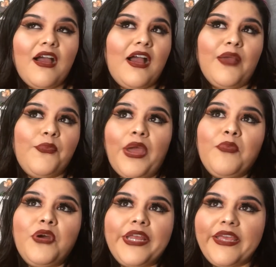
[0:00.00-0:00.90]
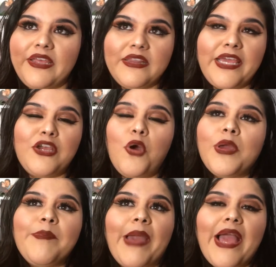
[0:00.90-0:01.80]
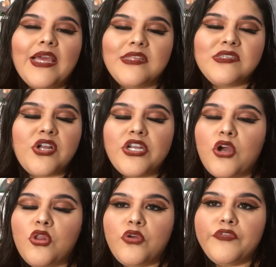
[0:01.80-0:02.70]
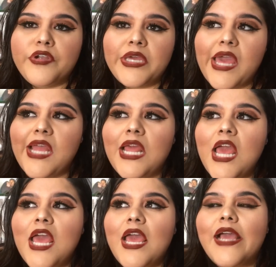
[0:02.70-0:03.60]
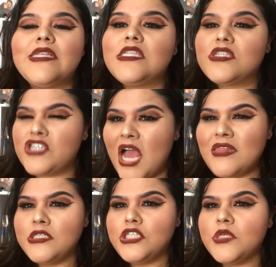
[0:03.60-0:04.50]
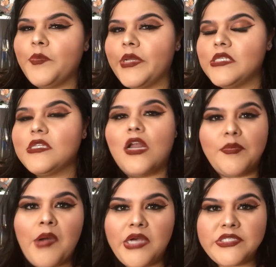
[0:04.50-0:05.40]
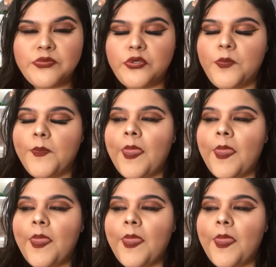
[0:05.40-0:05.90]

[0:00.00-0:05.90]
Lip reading: I wouldn't. Like, going back and starting all over again, it's challenging, but it's not impossible.